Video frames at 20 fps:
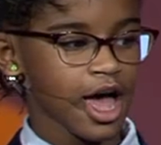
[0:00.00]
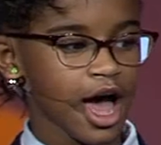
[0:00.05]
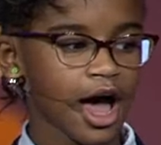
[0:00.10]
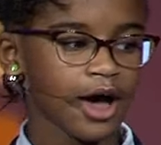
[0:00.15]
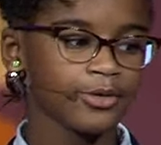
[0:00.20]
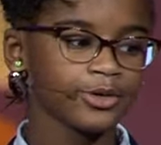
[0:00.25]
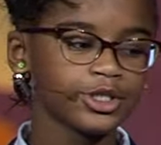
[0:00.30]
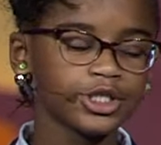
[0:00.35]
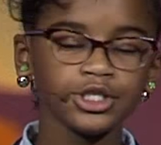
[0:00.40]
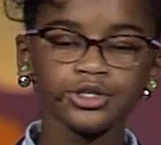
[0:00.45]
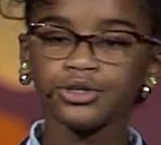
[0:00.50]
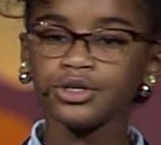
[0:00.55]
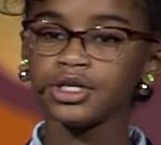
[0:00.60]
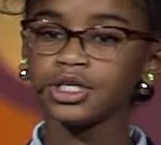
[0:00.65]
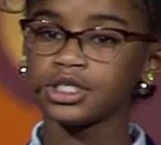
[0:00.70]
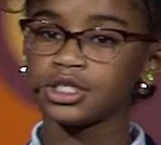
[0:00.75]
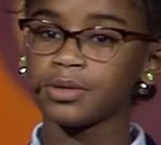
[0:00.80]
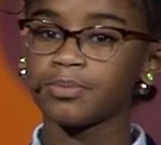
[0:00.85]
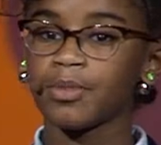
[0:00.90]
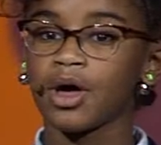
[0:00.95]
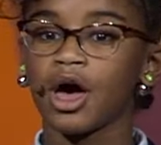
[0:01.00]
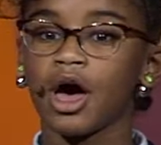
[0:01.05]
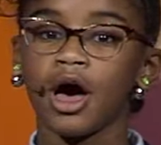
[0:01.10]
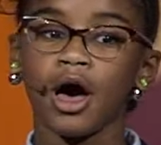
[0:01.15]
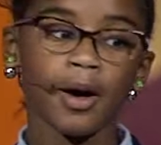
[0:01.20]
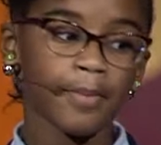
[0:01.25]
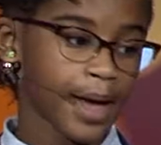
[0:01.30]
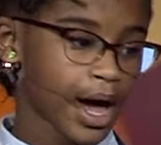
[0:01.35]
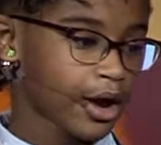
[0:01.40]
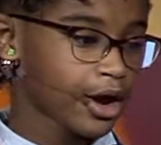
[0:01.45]
I was serious
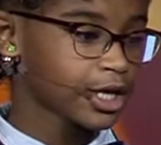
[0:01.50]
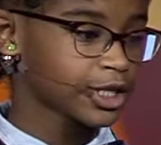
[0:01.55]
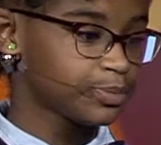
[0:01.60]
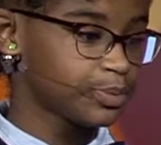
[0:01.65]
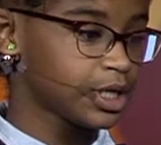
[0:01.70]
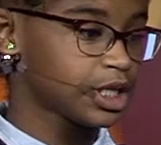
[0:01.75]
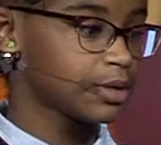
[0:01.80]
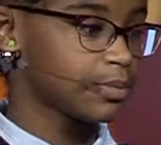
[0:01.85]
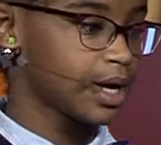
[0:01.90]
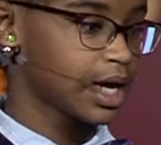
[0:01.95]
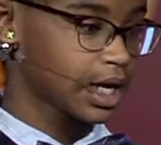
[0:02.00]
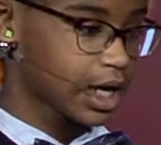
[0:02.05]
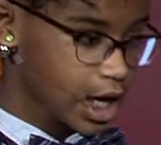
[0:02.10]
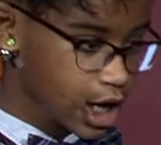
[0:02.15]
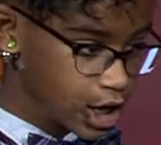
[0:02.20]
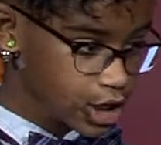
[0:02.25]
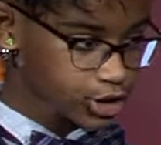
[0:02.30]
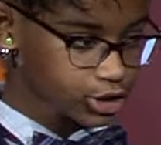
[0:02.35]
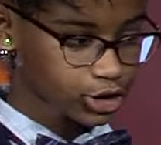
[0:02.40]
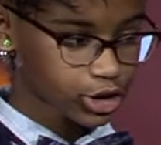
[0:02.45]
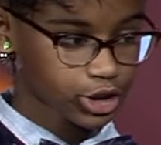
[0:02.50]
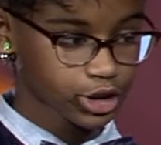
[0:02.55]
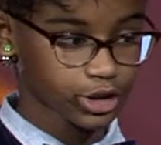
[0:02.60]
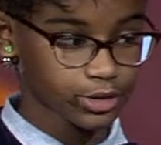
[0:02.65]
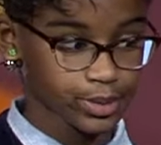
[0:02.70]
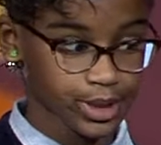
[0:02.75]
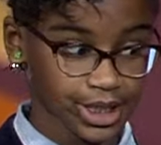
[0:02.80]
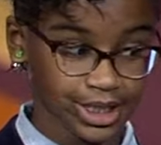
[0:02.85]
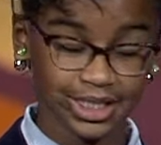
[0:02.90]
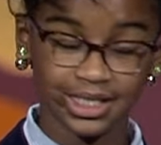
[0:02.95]
about us being the main characters
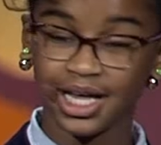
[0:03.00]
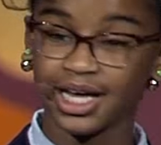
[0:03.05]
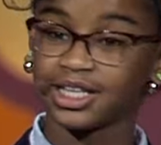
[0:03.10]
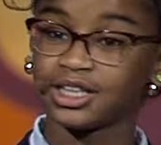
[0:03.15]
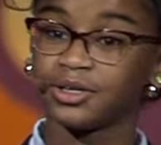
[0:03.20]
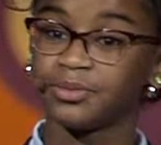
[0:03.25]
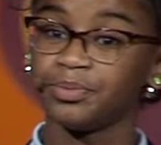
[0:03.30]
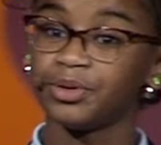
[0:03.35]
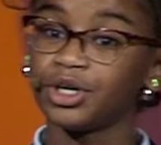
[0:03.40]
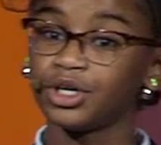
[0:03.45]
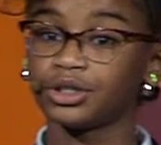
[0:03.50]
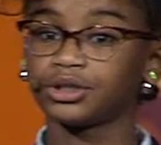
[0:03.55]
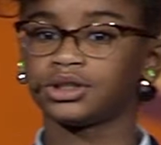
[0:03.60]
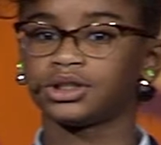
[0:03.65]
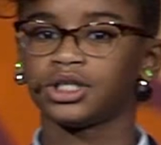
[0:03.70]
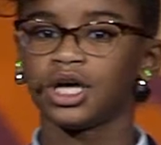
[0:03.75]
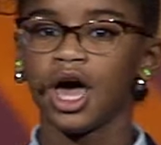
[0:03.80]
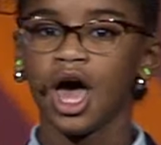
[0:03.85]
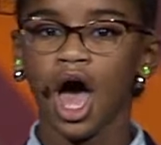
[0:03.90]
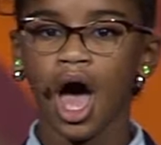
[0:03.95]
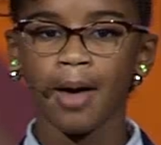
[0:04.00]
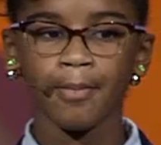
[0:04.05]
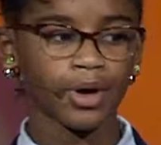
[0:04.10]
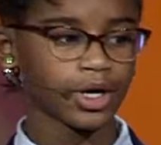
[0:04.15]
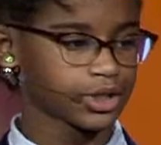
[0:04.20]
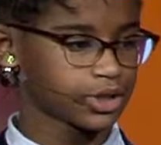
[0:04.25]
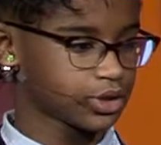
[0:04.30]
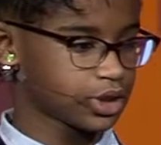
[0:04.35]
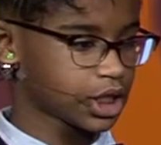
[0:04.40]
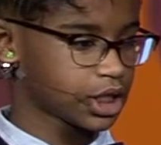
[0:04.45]
because, like the books, I'm
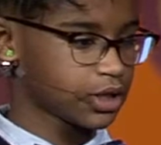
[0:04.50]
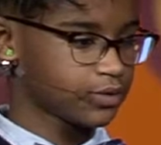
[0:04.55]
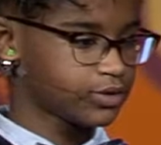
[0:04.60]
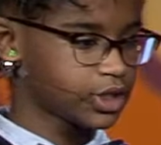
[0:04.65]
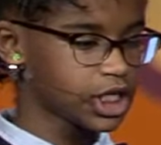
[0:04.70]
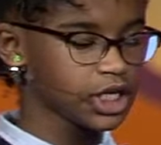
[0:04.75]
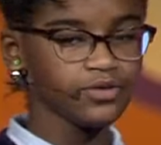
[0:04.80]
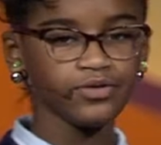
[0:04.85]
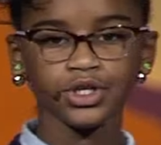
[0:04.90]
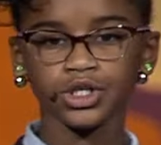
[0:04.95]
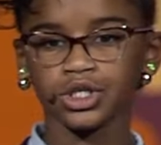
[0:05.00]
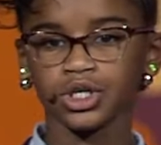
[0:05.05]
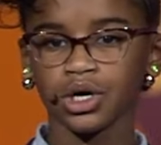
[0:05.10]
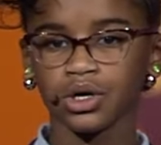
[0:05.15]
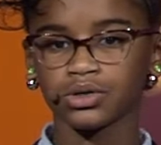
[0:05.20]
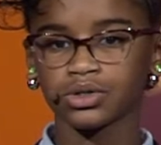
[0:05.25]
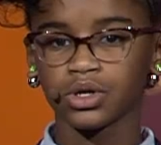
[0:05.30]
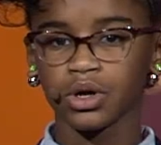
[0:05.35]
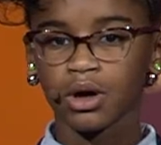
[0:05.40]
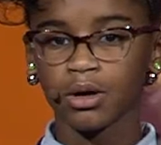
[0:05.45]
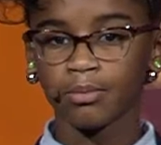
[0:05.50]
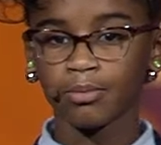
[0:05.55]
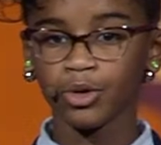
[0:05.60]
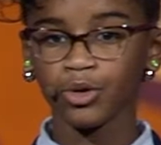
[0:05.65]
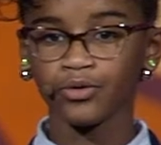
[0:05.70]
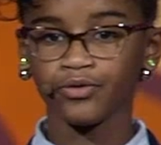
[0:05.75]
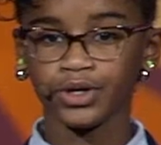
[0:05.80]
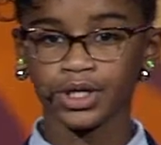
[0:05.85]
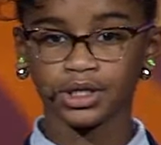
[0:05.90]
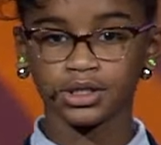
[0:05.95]
also sick of TV shows,
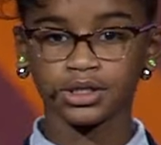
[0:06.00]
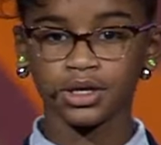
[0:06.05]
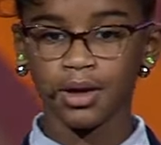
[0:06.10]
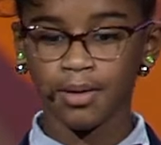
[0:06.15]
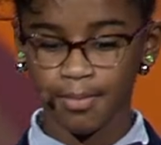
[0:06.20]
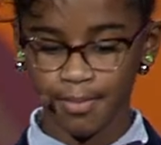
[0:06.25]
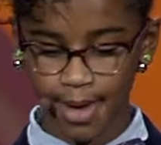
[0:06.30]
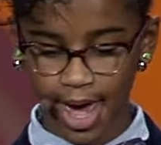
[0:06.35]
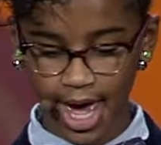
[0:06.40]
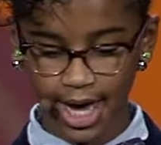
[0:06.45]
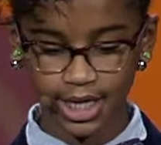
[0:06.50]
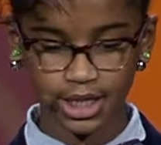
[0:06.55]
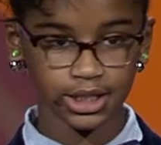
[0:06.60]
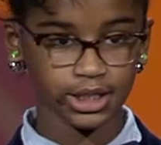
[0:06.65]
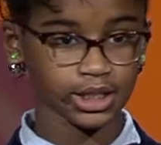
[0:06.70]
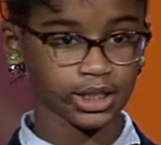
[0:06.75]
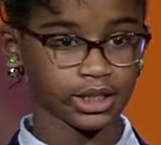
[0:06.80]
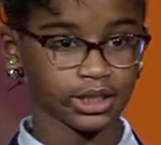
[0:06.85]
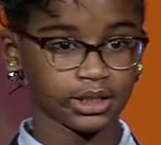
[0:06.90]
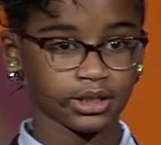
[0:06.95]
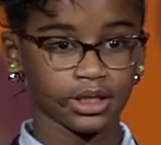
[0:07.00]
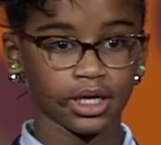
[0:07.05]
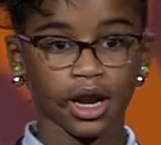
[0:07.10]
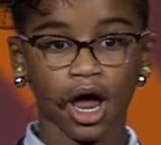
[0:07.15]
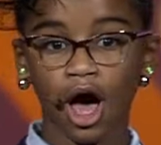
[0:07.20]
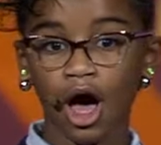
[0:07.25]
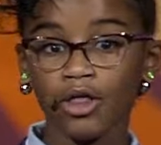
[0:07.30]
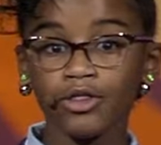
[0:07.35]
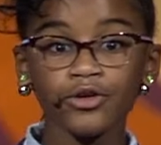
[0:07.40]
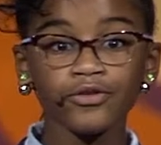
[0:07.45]
movies, magazines, and
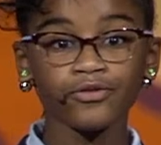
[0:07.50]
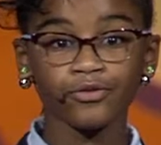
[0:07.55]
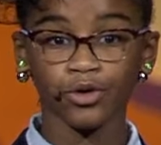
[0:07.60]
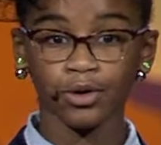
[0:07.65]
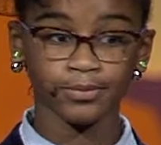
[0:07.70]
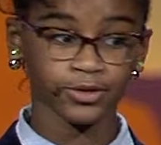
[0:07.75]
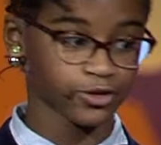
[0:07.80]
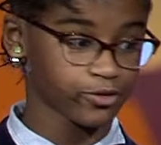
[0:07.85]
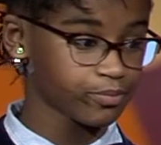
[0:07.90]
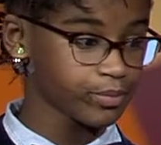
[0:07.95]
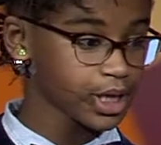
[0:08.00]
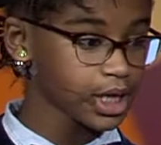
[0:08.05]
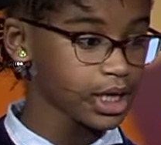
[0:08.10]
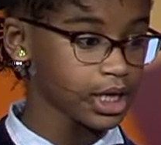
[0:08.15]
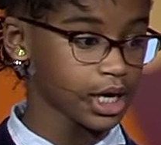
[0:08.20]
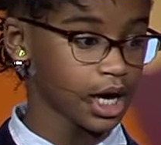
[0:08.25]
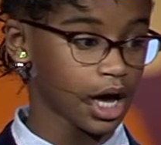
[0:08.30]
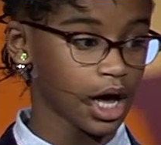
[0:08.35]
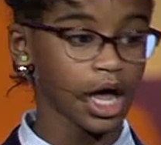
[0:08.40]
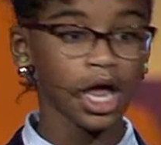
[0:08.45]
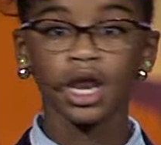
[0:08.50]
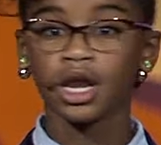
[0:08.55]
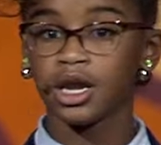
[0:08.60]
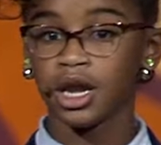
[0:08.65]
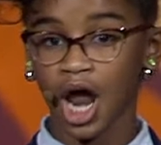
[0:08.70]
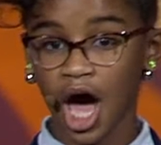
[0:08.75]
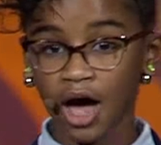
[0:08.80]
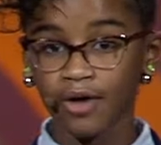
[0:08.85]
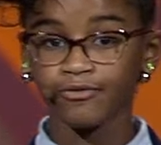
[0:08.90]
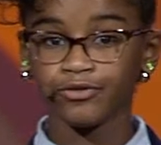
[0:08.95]
other forms of media
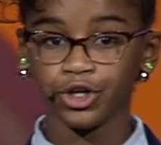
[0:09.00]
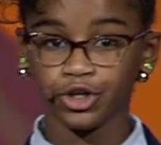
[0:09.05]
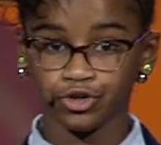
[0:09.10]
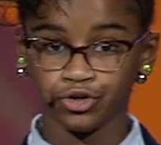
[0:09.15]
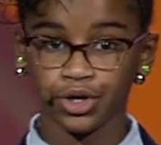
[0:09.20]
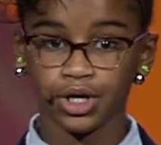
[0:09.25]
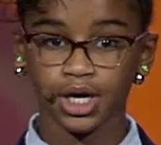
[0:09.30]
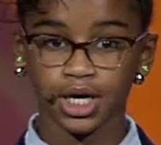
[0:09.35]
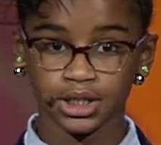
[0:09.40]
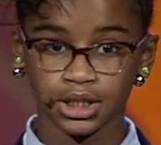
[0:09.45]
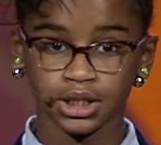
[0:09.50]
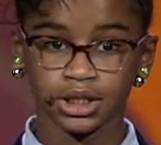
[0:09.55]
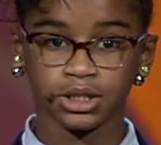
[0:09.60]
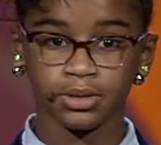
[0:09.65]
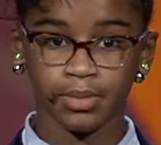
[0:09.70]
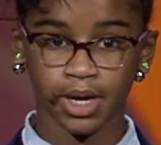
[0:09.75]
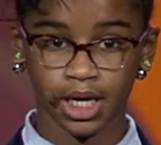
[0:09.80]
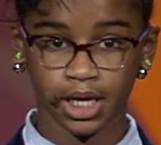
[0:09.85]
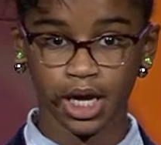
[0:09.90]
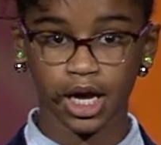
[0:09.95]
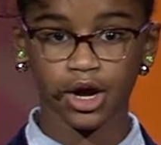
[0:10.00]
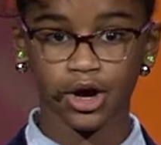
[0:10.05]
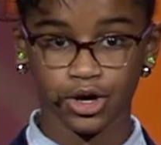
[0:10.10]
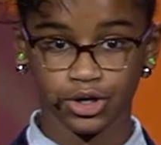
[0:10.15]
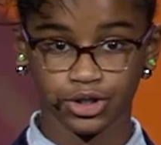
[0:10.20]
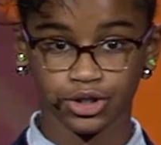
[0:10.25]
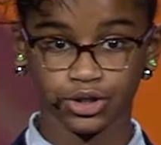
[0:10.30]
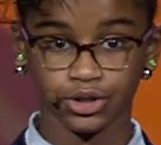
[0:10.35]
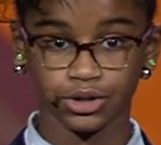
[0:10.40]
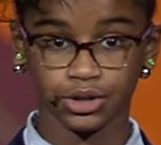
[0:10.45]
not featuring us as the main
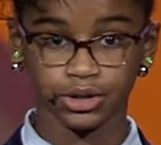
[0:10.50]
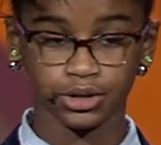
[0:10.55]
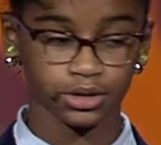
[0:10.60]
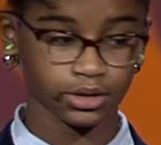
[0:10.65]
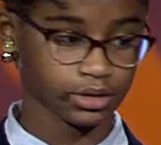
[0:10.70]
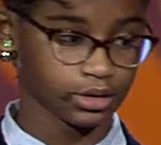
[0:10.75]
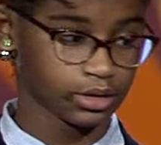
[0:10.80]
characters.